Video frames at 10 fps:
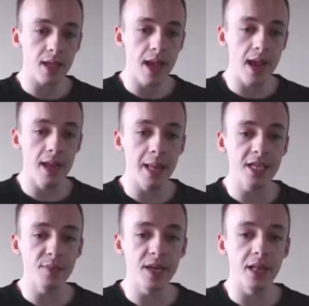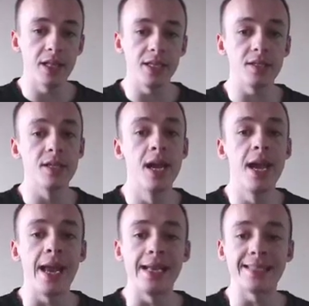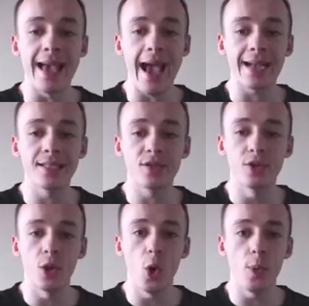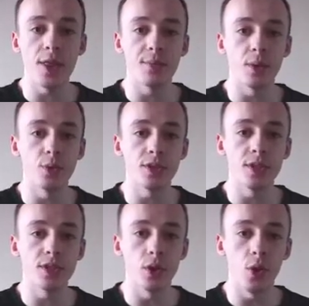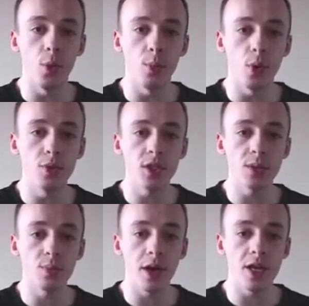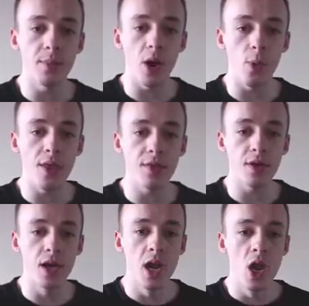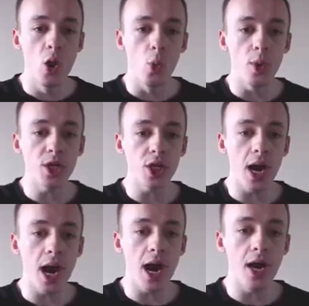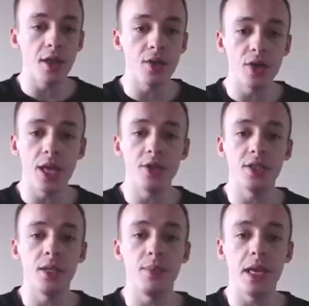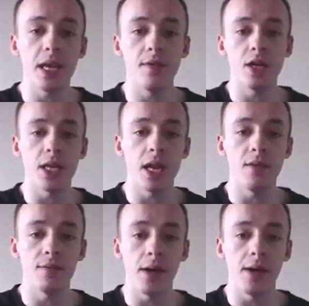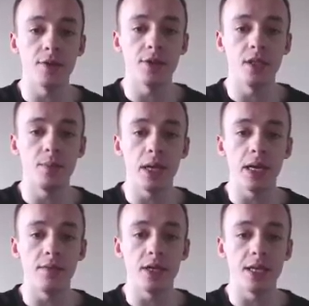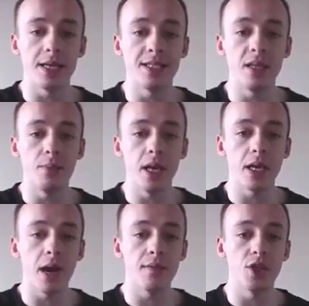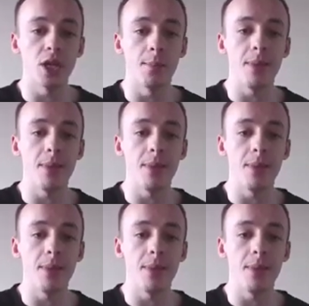And last but not least is access to the all vendor bonuses. So all bonuses provided by vendor, which are 300 CPA every day, 500 CPA every day, CPA coffee shop